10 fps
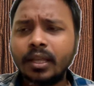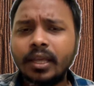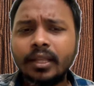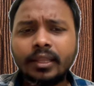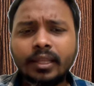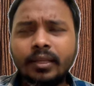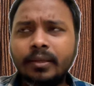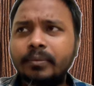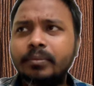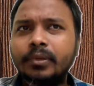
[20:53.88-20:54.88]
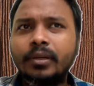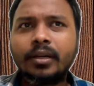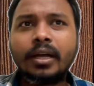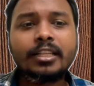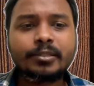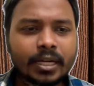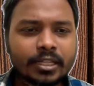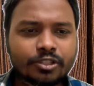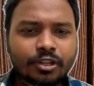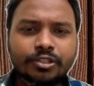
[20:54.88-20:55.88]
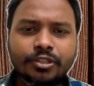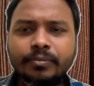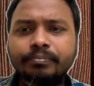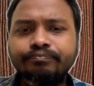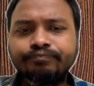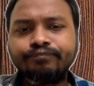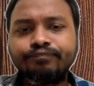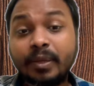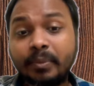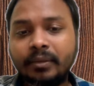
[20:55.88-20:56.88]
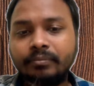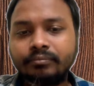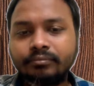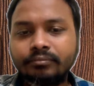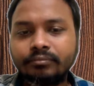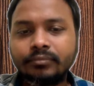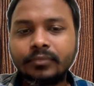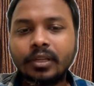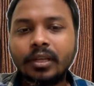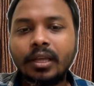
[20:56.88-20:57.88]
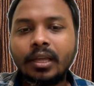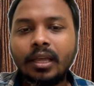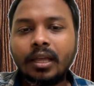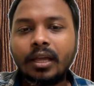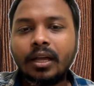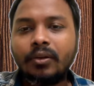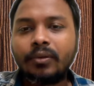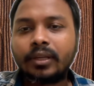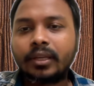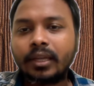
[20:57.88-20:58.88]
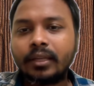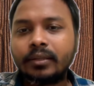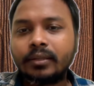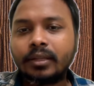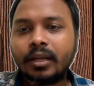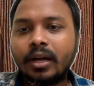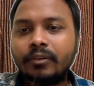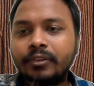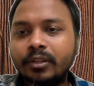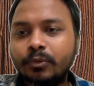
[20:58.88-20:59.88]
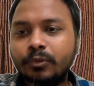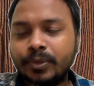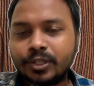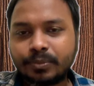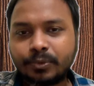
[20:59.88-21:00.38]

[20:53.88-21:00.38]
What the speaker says: the Carlsbad structure, maybe. Okay, now after the move bishop to